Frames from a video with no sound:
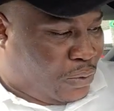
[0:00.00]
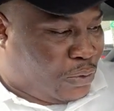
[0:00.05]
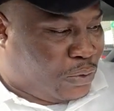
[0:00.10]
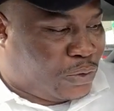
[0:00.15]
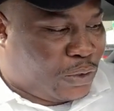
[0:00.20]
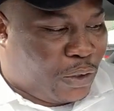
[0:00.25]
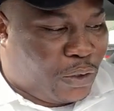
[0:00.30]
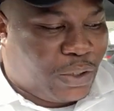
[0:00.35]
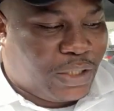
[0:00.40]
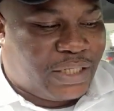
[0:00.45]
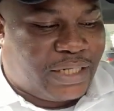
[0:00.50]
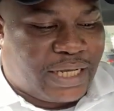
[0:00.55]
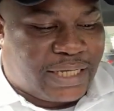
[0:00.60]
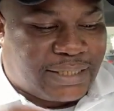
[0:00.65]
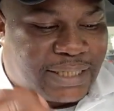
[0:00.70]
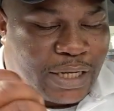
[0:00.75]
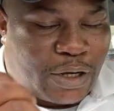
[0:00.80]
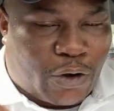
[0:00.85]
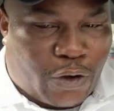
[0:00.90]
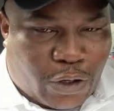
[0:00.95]
So
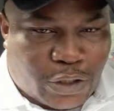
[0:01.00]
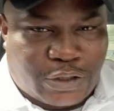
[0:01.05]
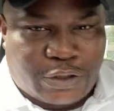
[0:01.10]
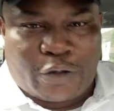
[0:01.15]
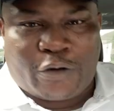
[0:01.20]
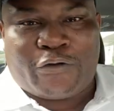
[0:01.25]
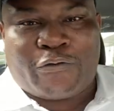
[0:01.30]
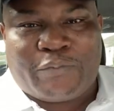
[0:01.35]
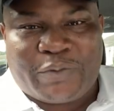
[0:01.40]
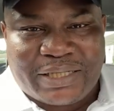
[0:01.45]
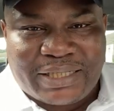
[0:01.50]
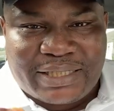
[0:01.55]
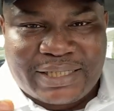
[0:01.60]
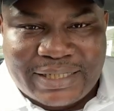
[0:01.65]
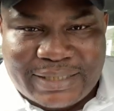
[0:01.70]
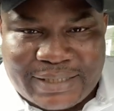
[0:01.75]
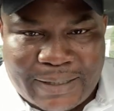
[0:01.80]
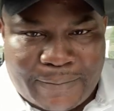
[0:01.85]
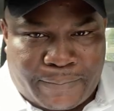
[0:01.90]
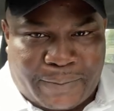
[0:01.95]
there's a cost of being
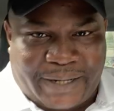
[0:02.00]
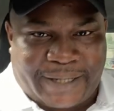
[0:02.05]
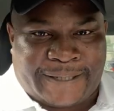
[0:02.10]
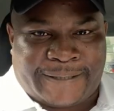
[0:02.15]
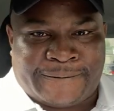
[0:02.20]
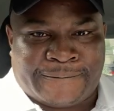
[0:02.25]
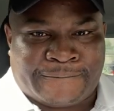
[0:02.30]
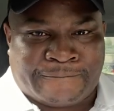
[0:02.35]
disciplined.